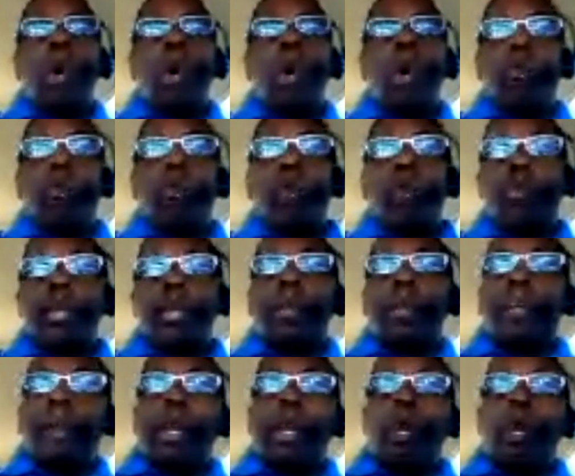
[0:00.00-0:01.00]
over and over
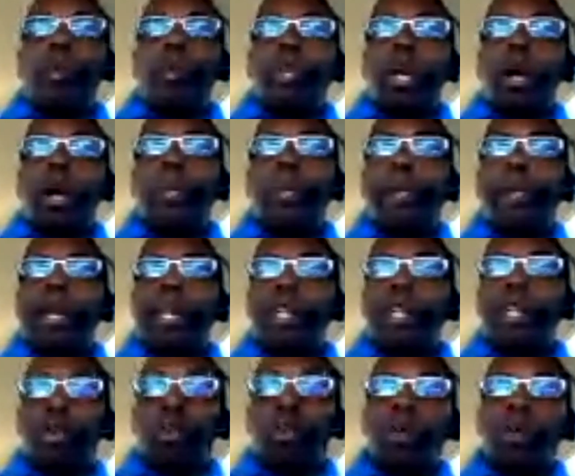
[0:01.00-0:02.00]
again depending on the company
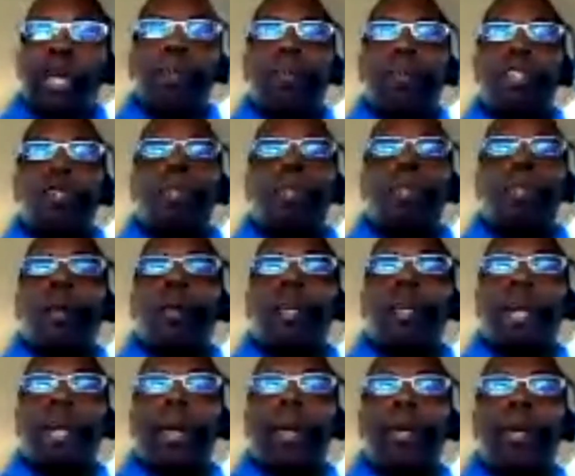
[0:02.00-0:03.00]
that you're with, even if it's a
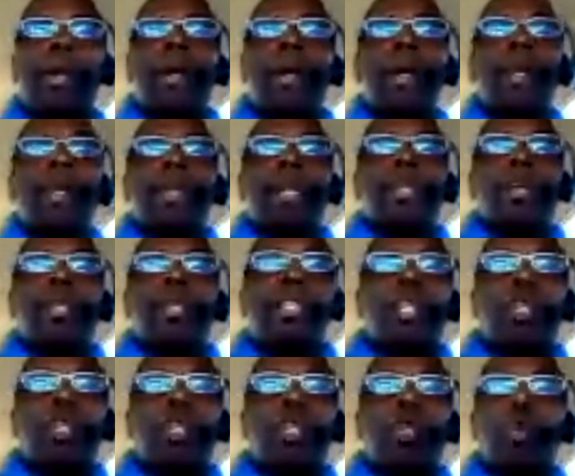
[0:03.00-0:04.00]
Mary Kay that
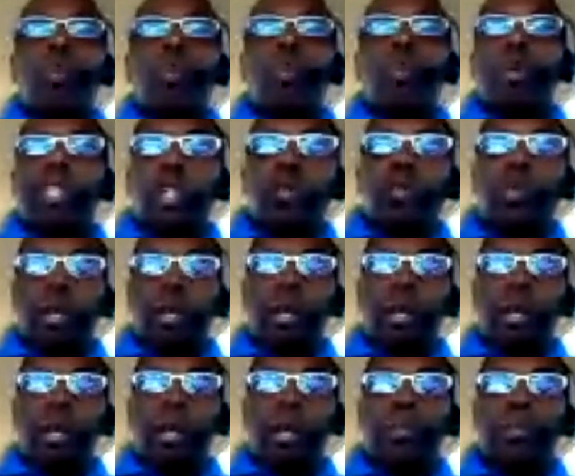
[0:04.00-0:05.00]
doesn't do residual
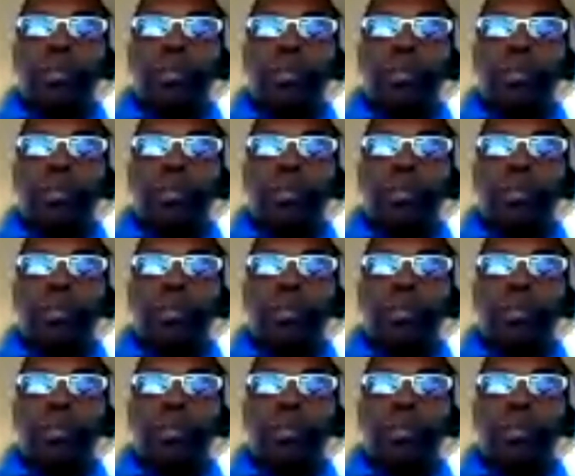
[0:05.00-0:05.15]
income.